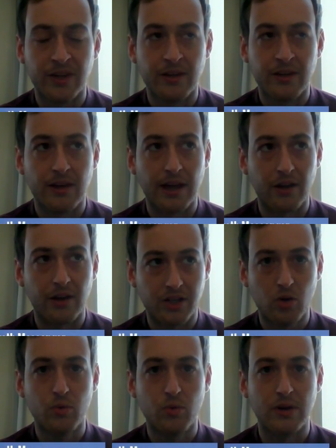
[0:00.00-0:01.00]
And I called
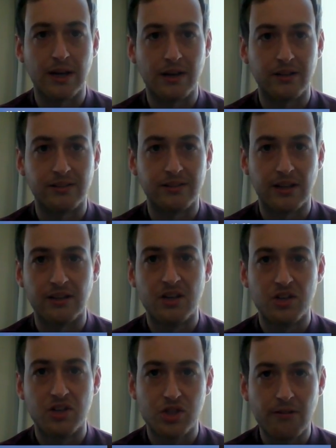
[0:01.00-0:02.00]
it and I said,
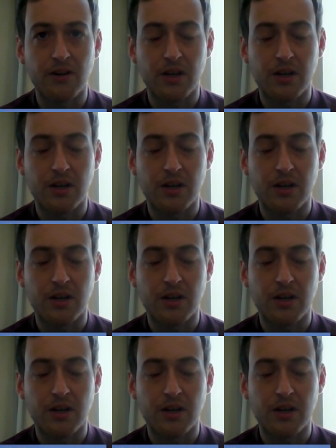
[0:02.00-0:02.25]
Jericho